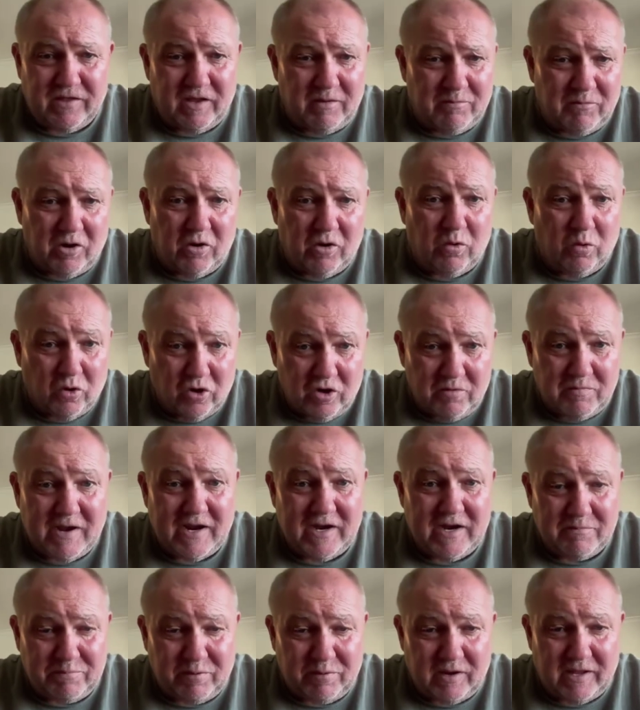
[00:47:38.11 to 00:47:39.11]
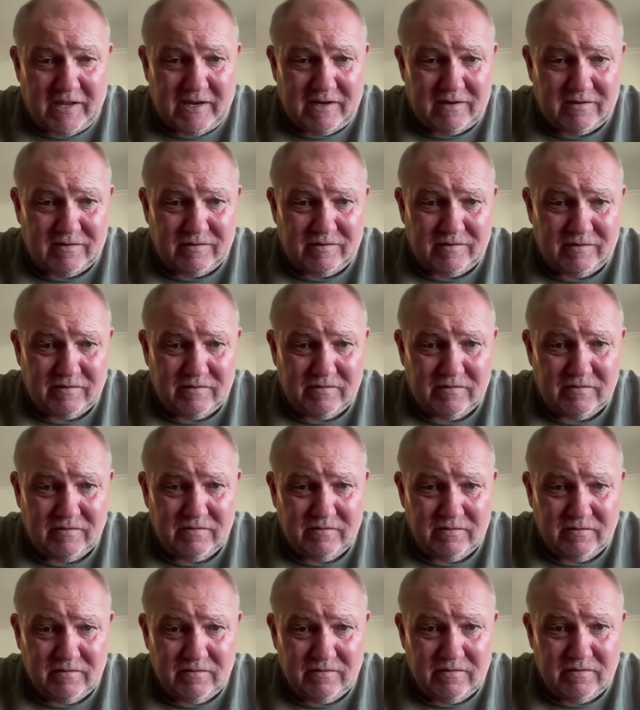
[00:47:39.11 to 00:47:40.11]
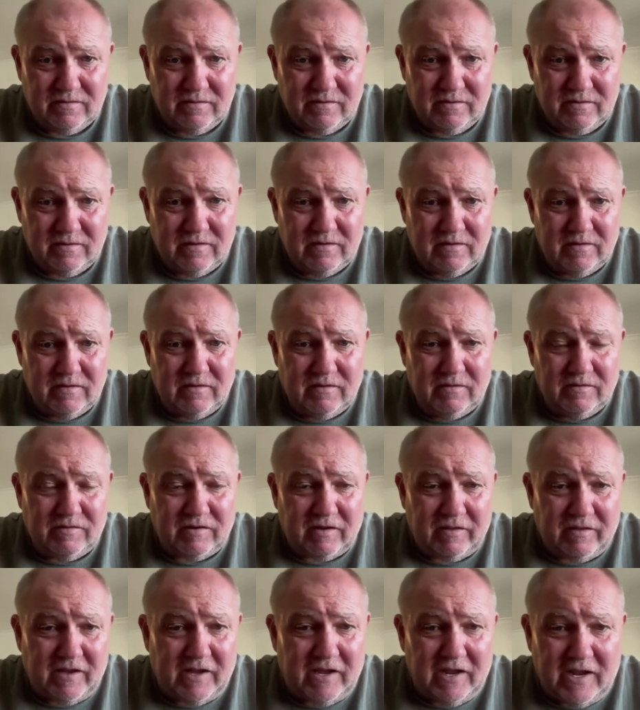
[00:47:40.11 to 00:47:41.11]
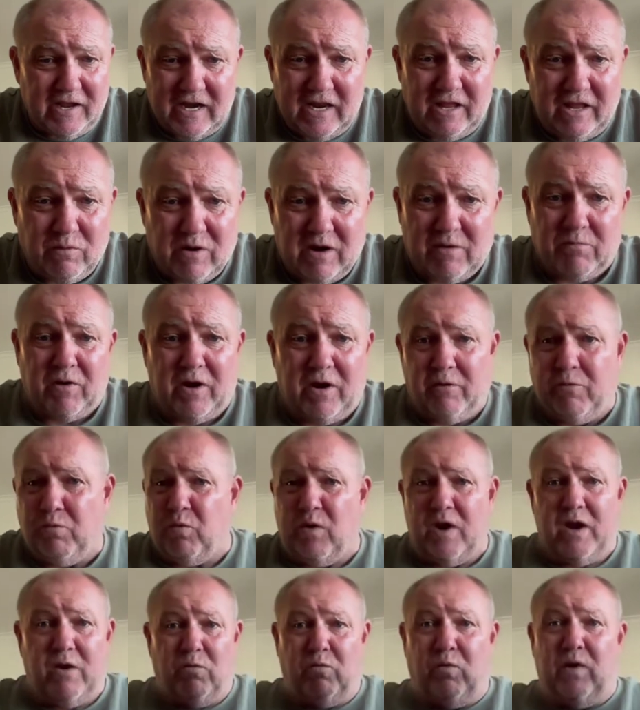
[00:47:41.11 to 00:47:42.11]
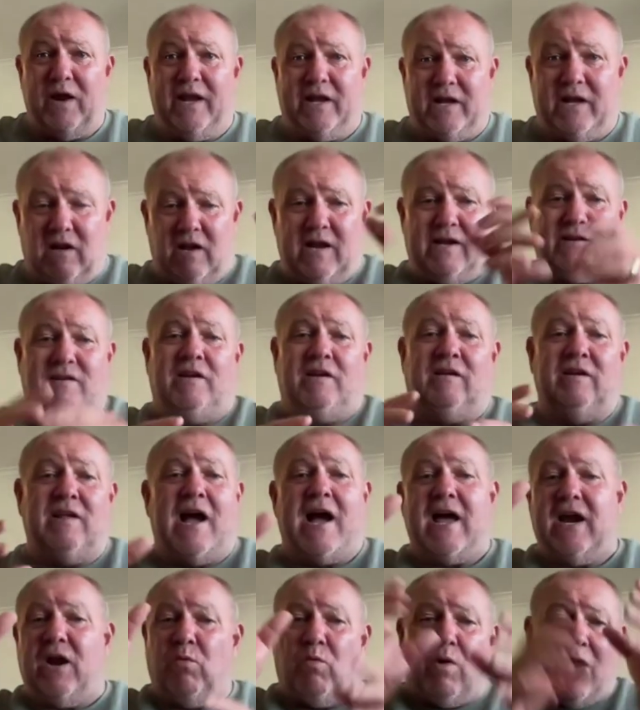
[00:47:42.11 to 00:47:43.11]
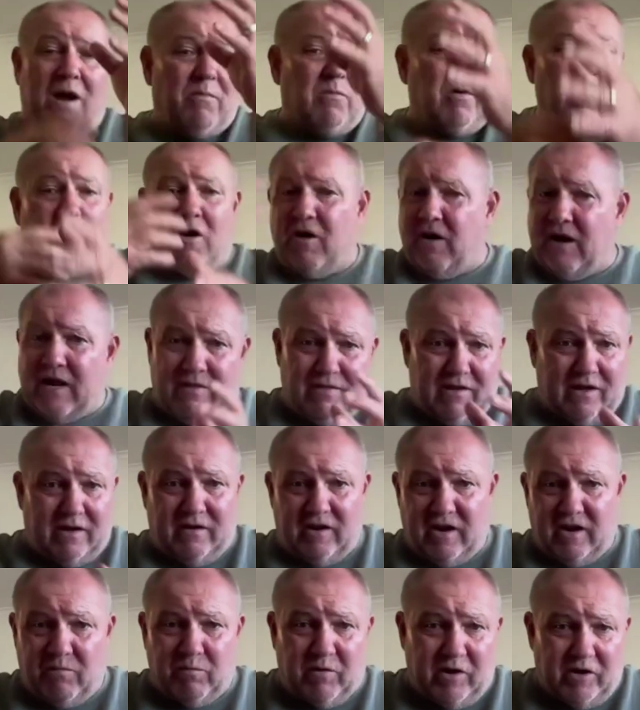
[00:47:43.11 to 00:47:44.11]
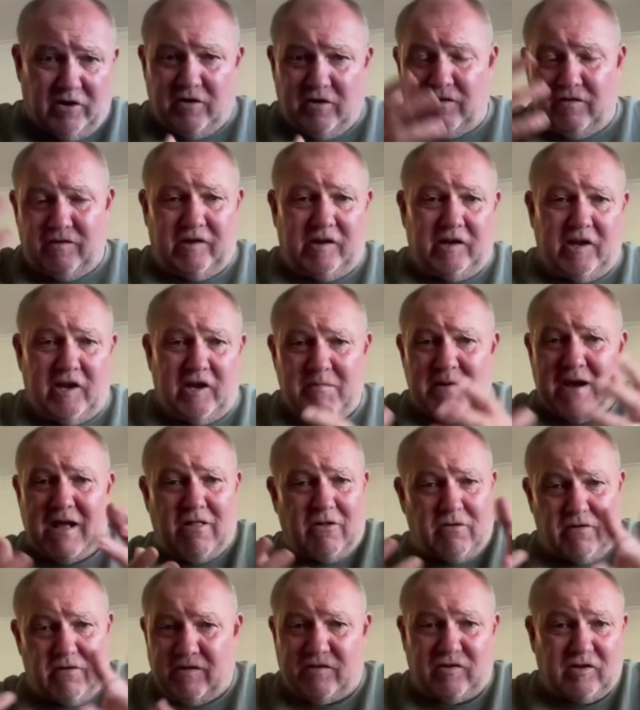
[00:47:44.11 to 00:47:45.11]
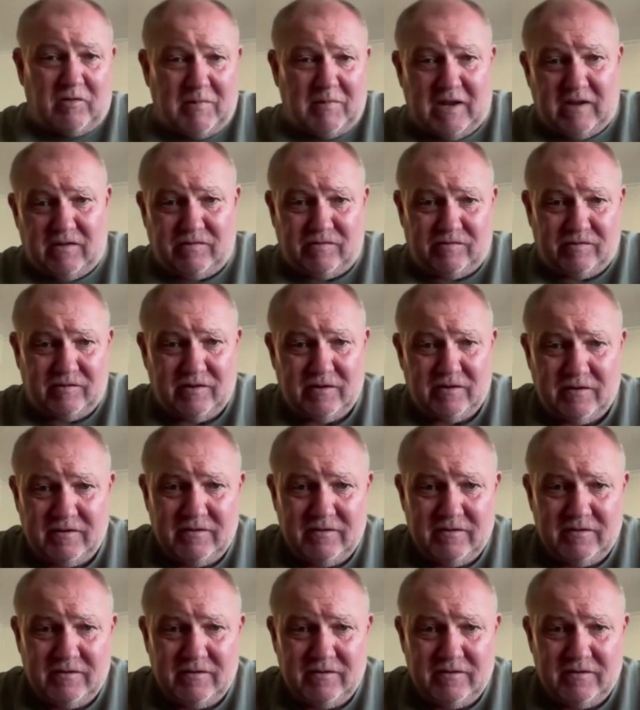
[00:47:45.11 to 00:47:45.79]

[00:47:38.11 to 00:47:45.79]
They're my automated plans. So they're anyone where we're collecting data one way or another, and we're using email or SMS.